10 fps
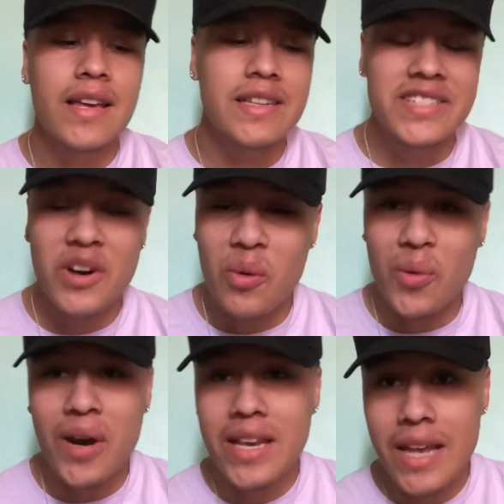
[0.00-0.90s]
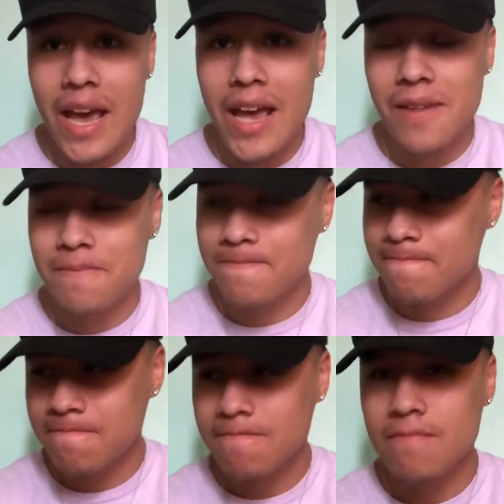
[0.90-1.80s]
Until one day,
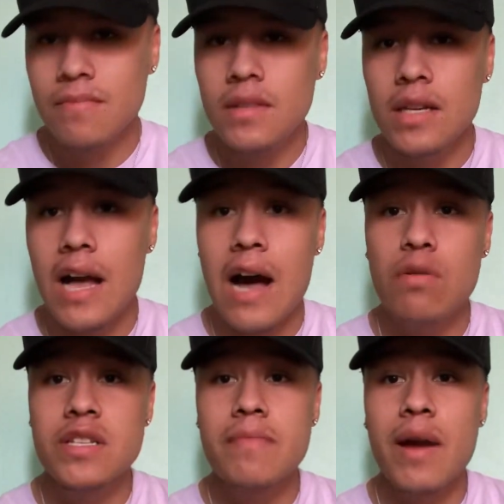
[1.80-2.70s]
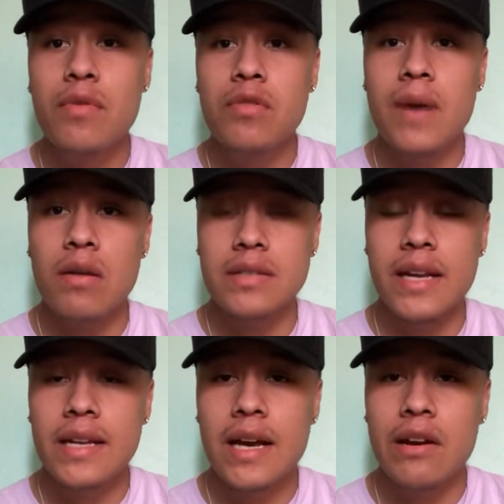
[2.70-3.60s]
I was in my room, I was
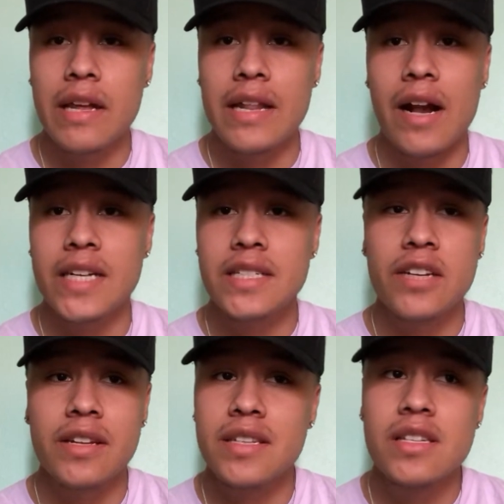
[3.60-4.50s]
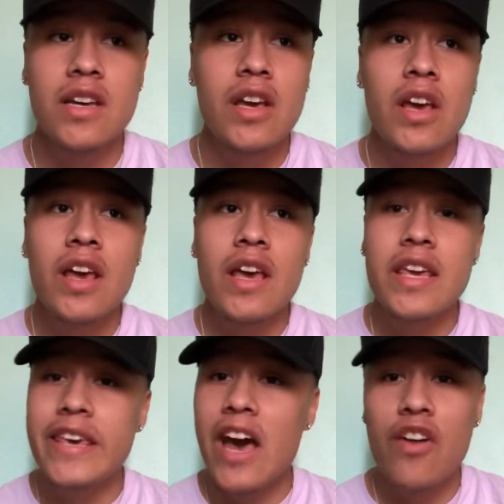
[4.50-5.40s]
laying down, and then I just hear this
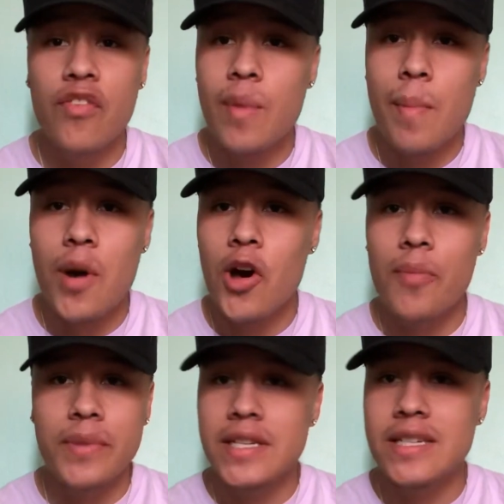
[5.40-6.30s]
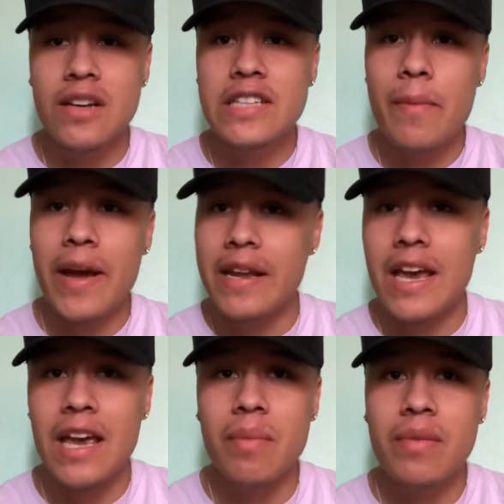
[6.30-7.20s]
yell from my mom. She yells out my
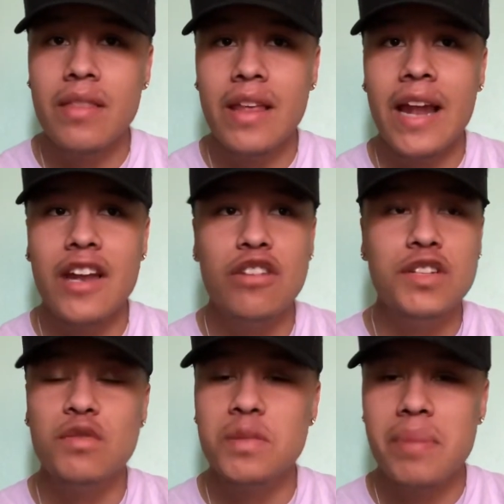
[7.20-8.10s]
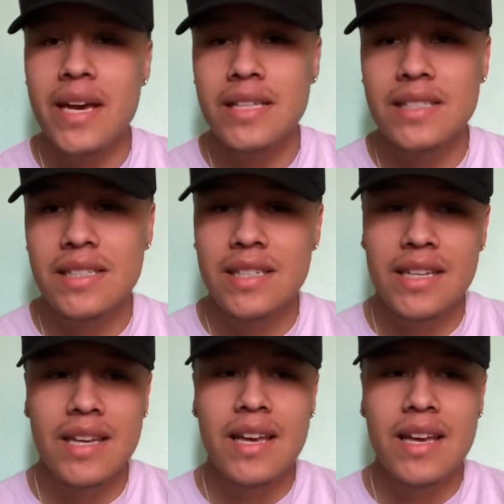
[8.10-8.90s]
name, and I knew she was pissed.